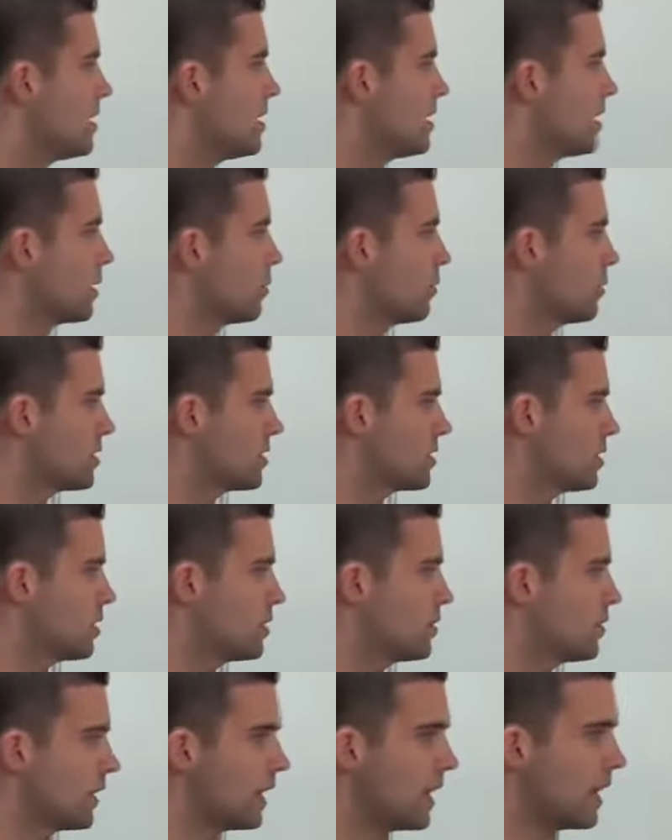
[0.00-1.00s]
Now you want to
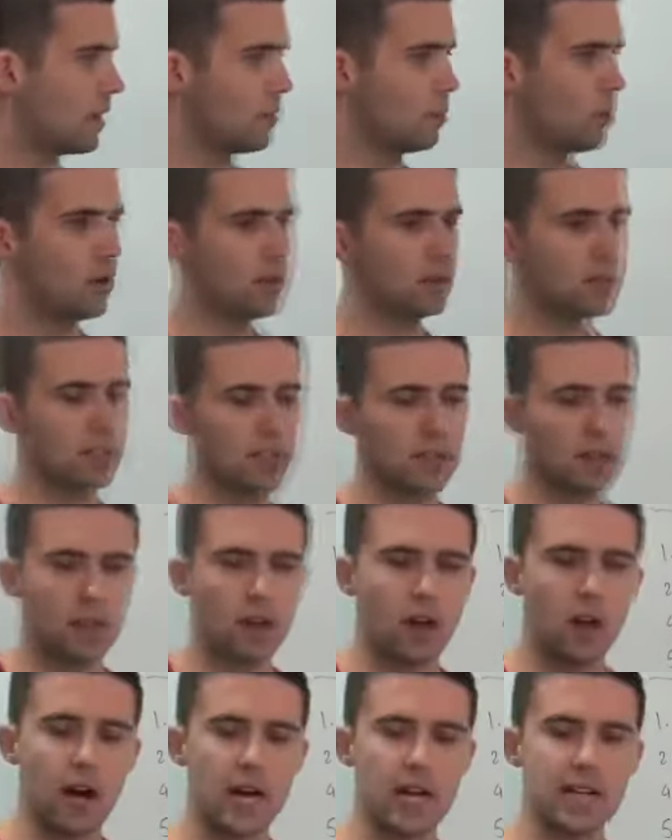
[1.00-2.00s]
search for keywords,
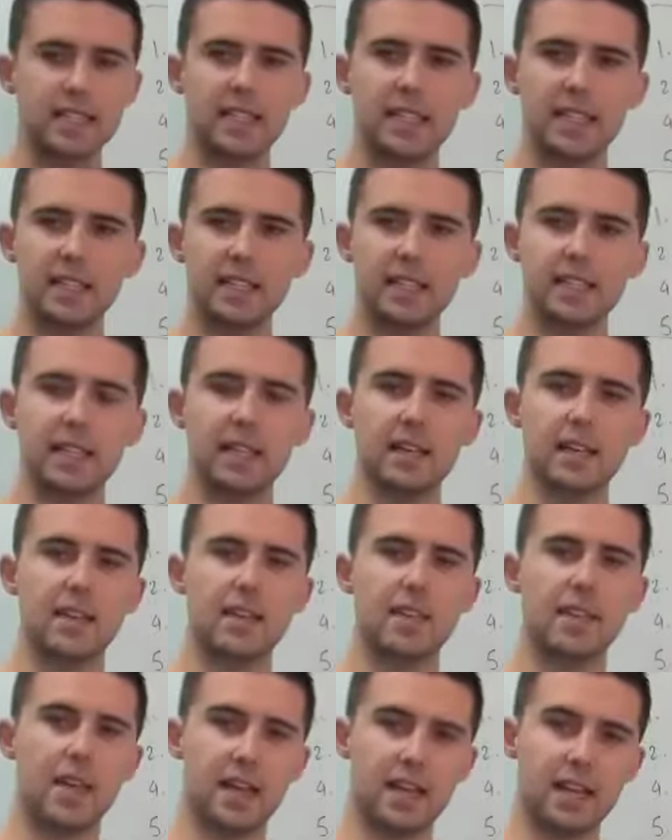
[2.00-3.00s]
ideally
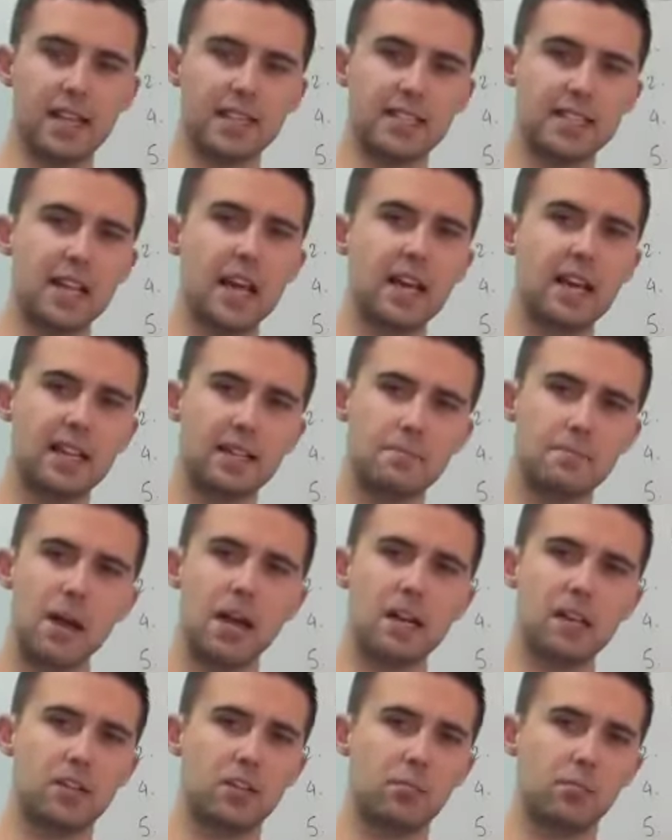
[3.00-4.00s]
that exactly
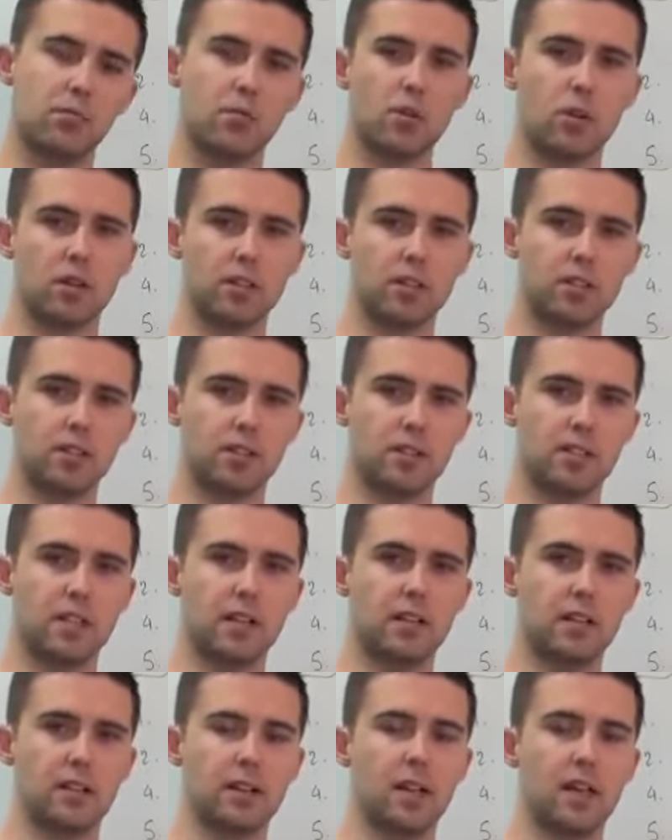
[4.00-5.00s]
match the products you
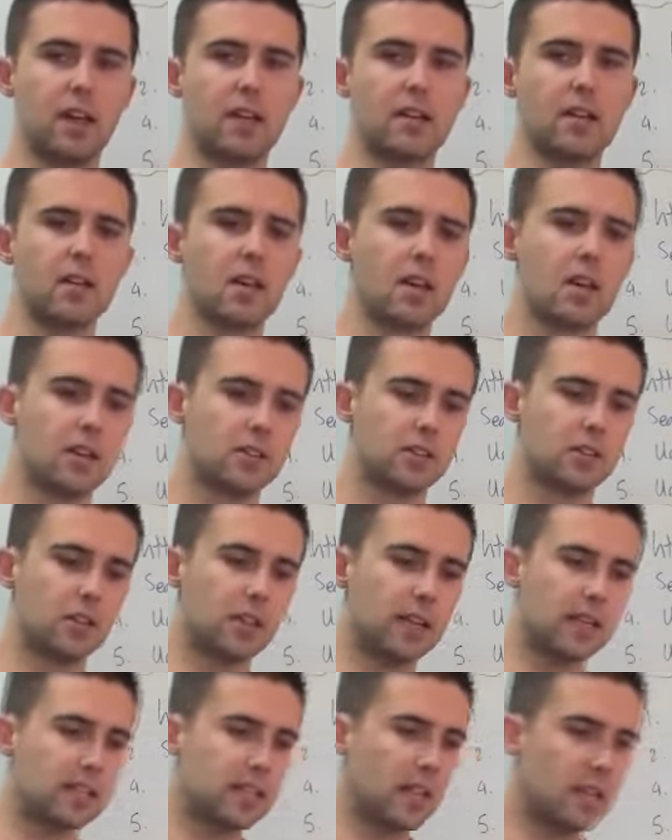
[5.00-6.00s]
sell, okay? So
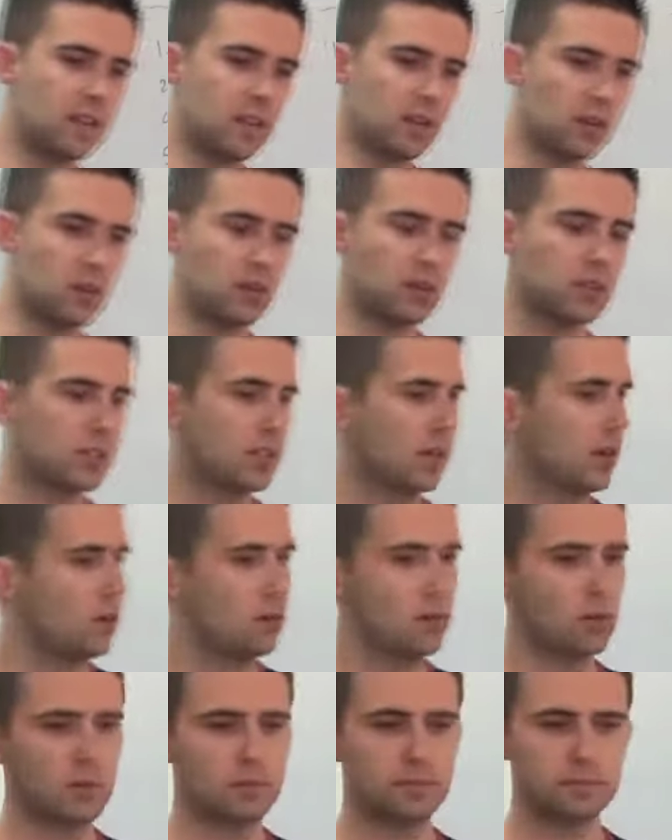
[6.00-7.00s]
let's say that you
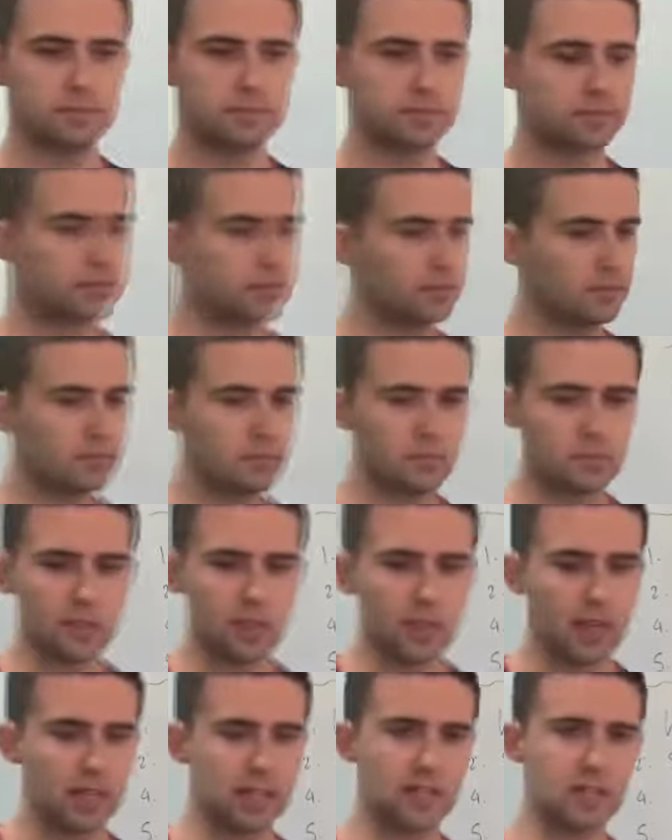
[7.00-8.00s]
sold
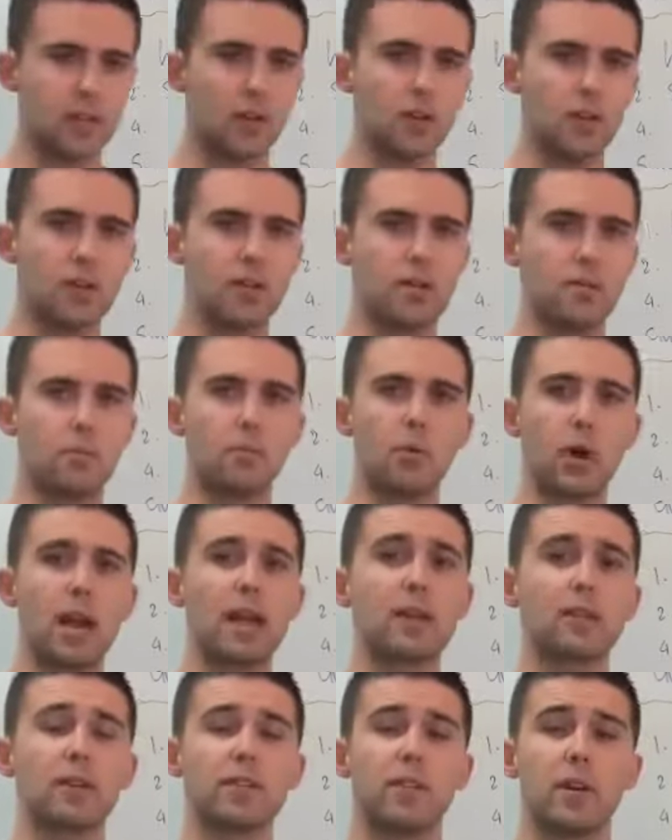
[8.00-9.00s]
a certain
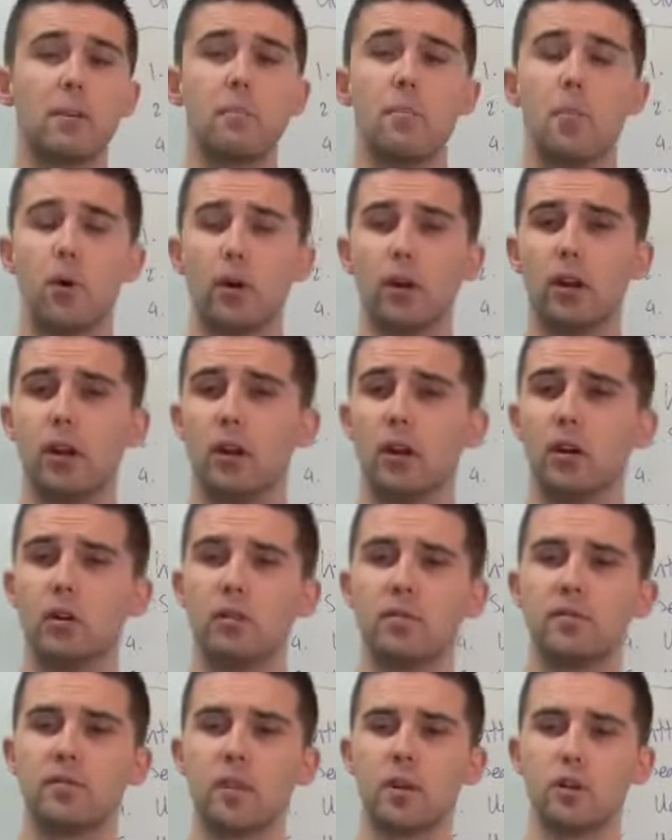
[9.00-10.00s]
brand or even a model
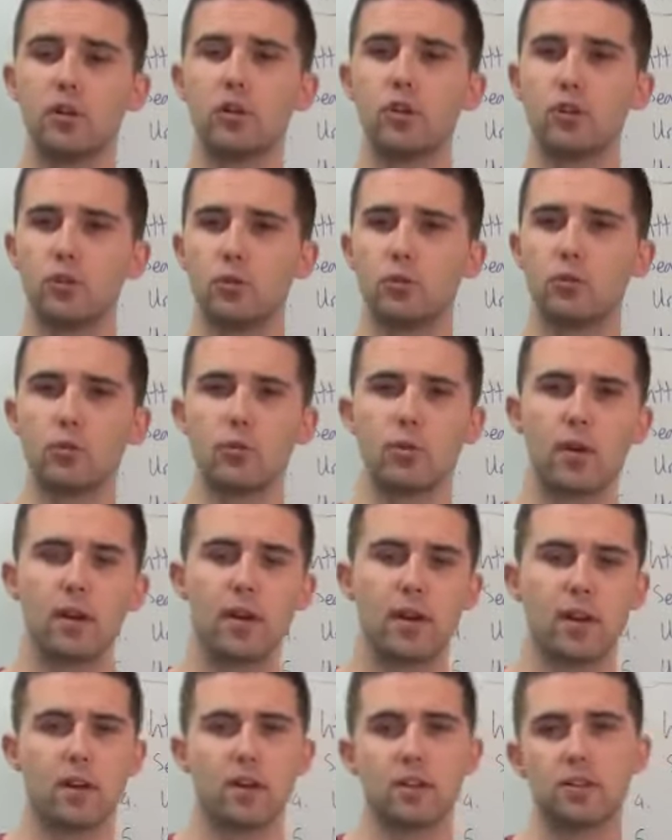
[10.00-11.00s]
of shoe.
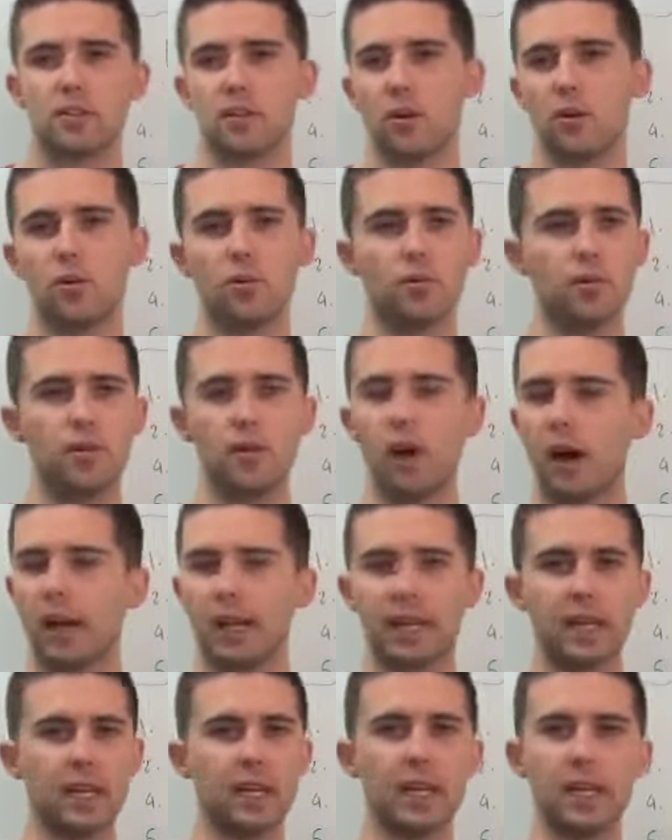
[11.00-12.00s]
So
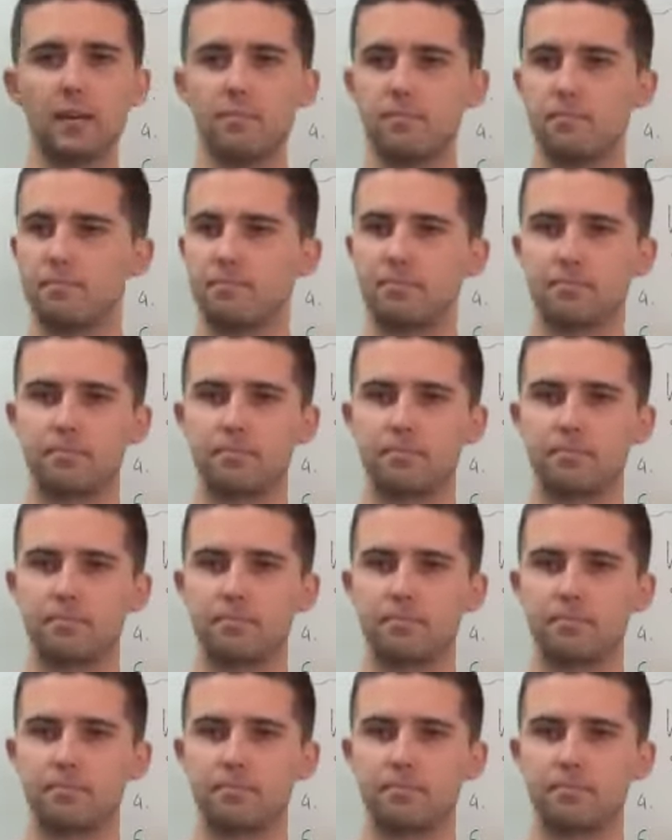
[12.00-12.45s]
Nike